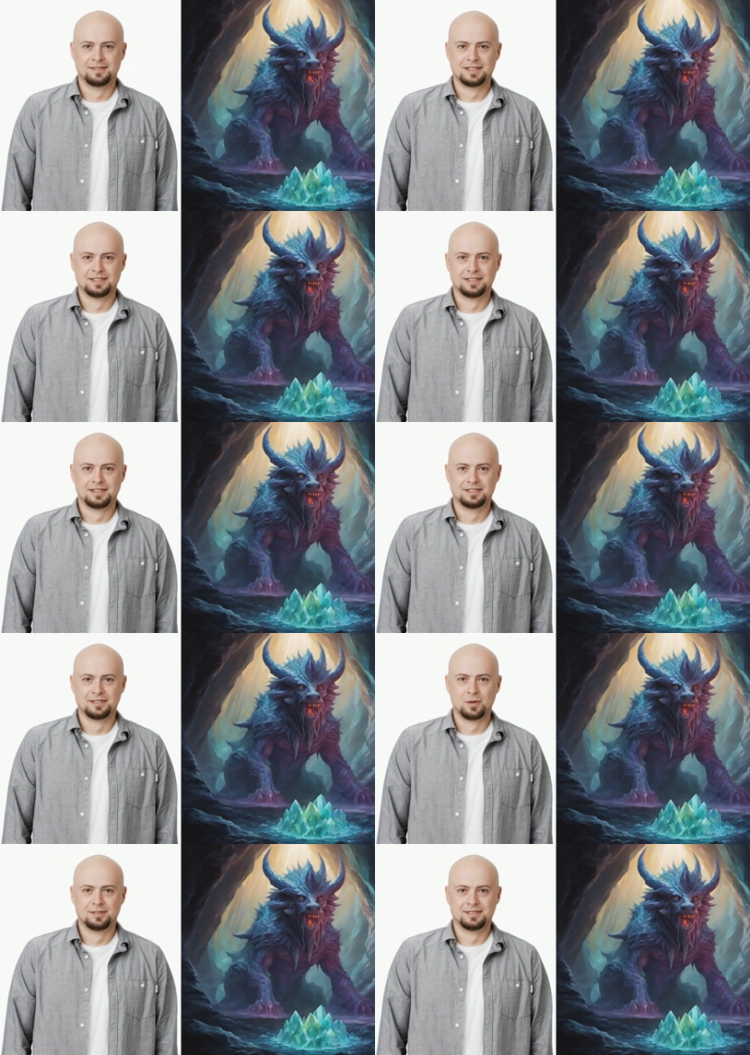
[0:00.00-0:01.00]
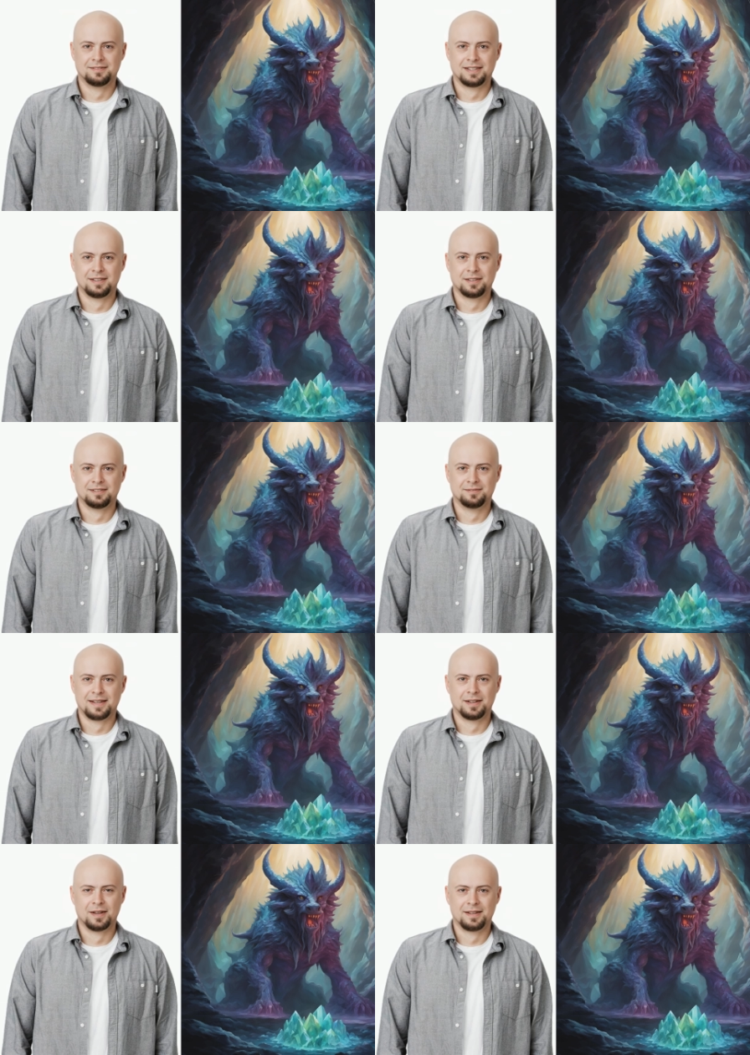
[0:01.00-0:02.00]
"This is the source of the earth's
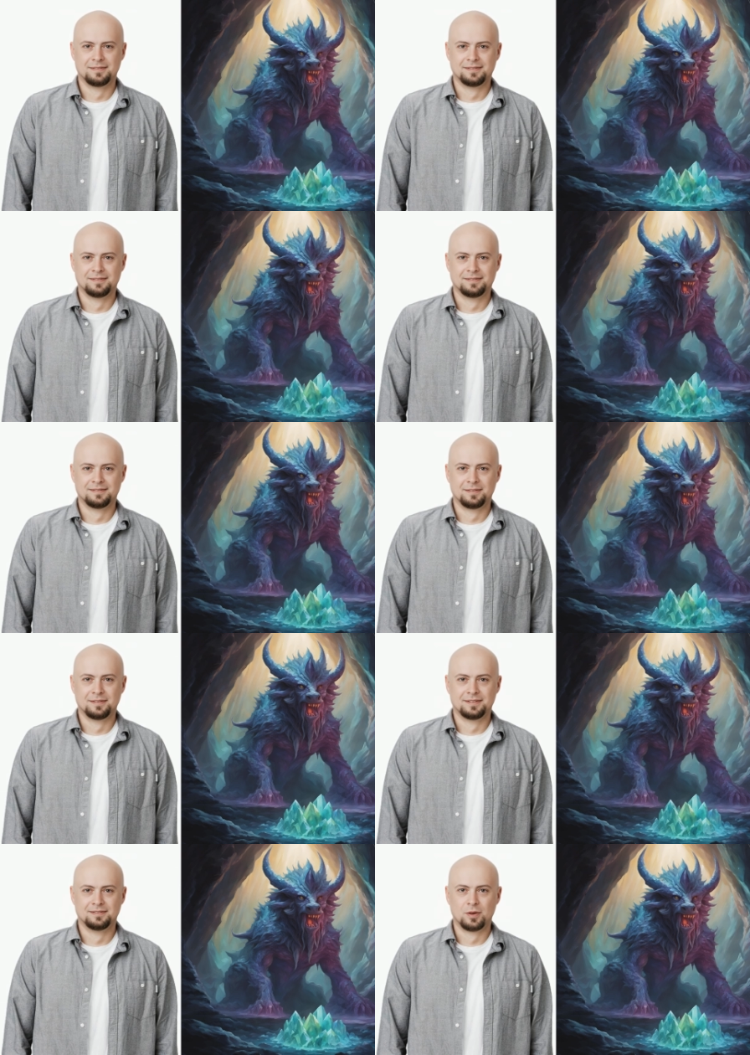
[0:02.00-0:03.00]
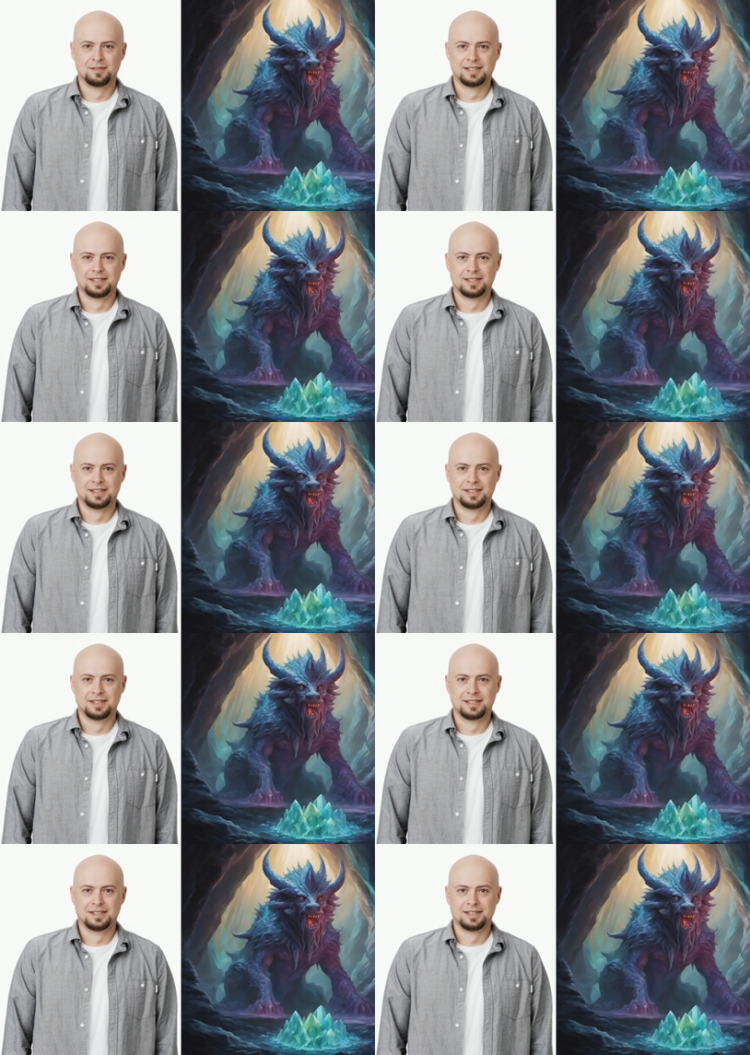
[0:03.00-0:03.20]
power." But before